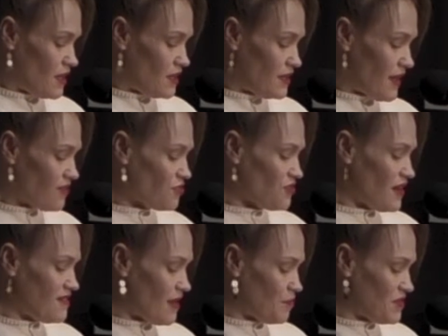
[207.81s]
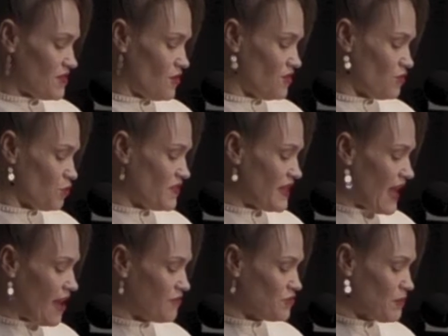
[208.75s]
Yesterday's episodes were the
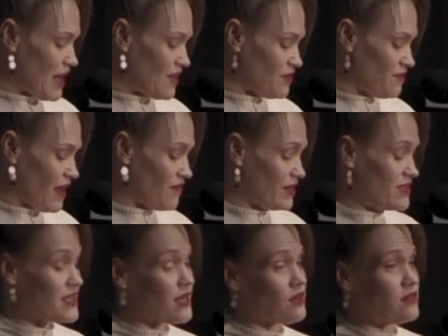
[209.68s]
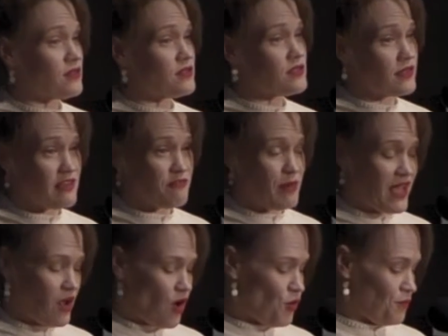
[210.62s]
aftermath of having dared to leave my
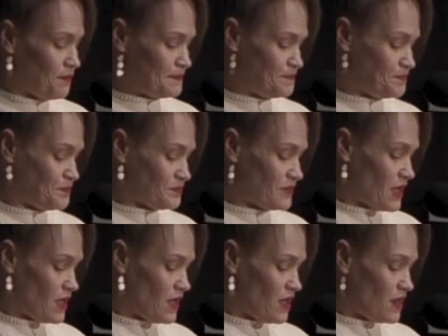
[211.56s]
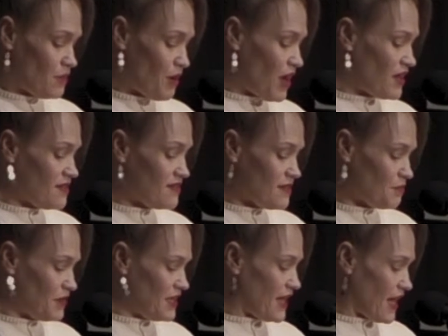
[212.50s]
home. The body
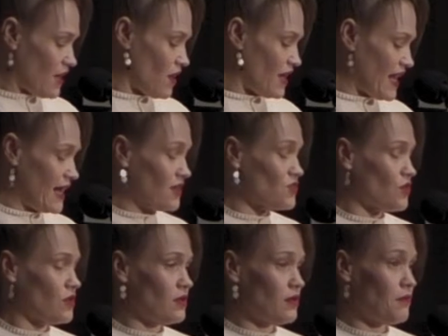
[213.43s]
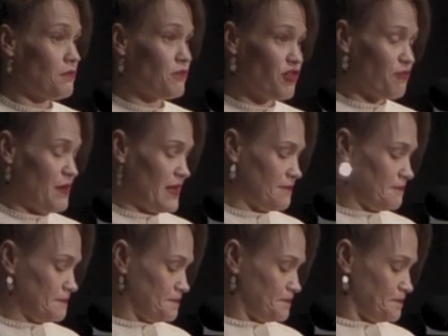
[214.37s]
simply cannot handle movement.
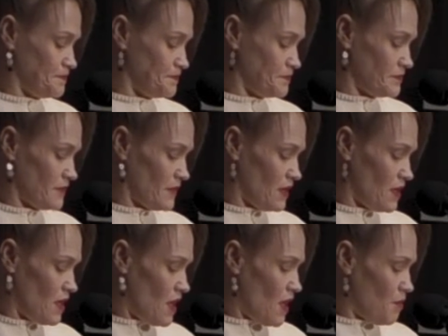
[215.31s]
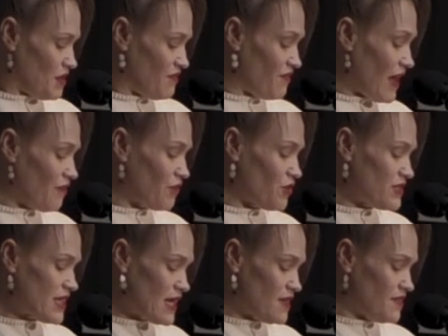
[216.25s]
But if I've
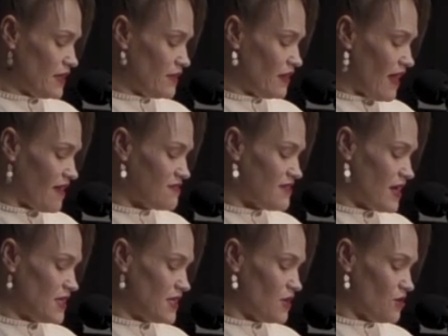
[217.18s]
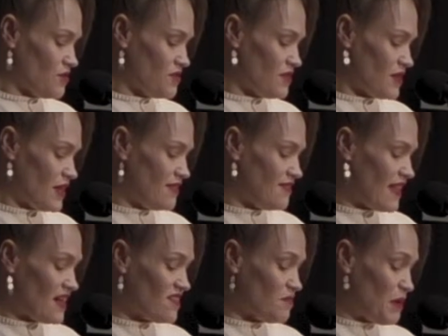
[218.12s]
learned anything in the last 10 years, it's
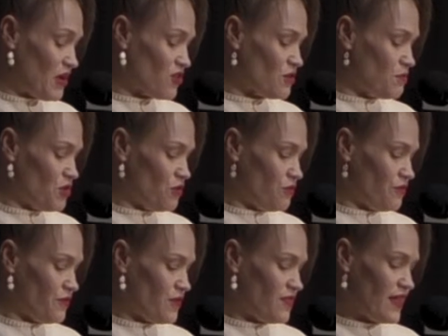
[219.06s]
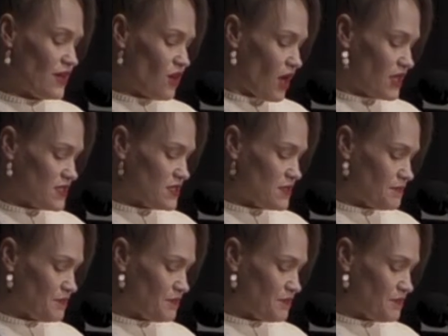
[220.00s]
that it's better to move than not.